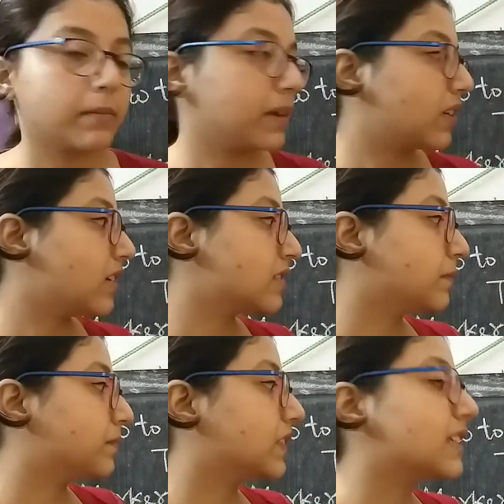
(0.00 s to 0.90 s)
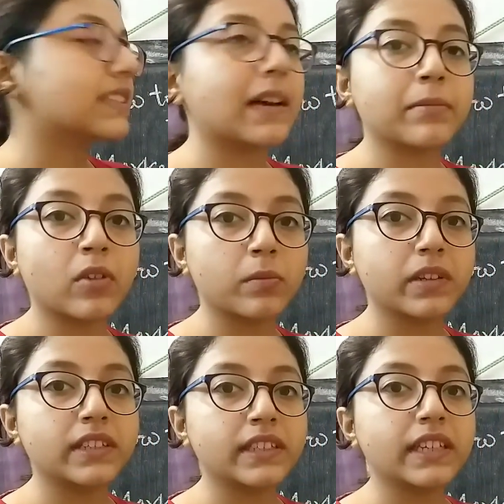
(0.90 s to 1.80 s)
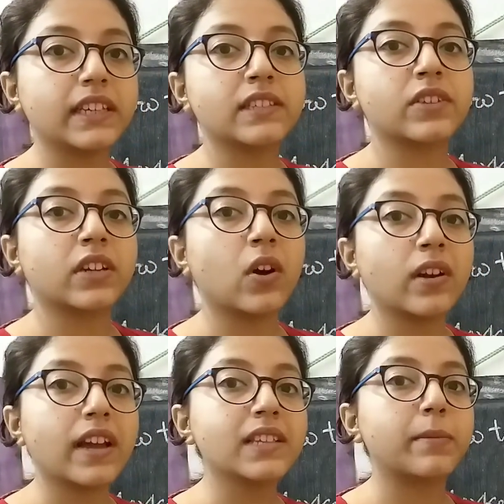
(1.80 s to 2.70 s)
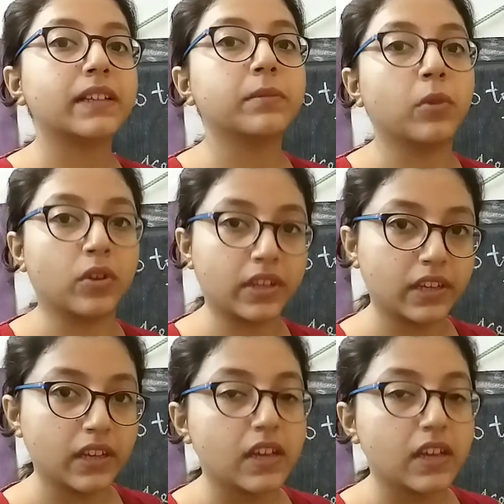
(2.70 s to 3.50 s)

because this abnormality is recognized by the body.